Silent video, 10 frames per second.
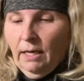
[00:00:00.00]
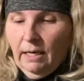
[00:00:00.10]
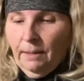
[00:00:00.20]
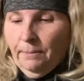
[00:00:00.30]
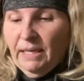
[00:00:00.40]

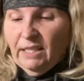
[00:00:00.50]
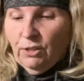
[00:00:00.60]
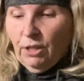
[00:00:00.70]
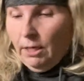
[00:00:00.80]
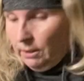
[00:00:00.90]
because
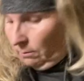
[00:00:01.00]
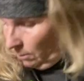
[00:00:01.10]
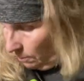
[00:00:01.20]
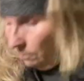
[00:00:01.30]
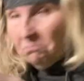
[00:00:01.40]
there's lots
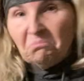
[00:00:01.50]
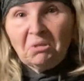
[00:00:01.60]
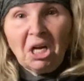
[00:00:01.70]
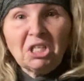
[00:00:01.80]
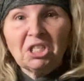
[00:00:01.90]

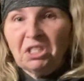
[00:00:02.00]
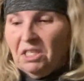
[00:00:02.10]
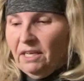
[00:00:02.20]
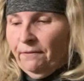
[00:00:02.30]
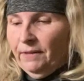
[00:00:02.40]
of good
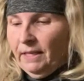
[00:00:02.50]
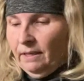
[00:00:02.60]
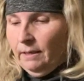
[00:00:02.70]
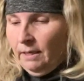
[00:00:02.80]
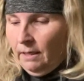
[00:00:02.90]
stuff in there.
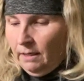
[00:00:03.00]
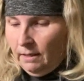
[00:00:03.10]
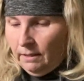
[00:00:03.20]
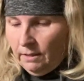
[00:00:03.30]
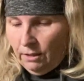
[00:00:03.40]

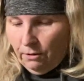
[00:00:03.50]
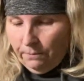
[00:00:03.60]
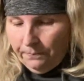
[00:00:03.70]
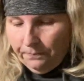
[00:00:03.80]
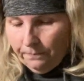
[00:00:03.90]
So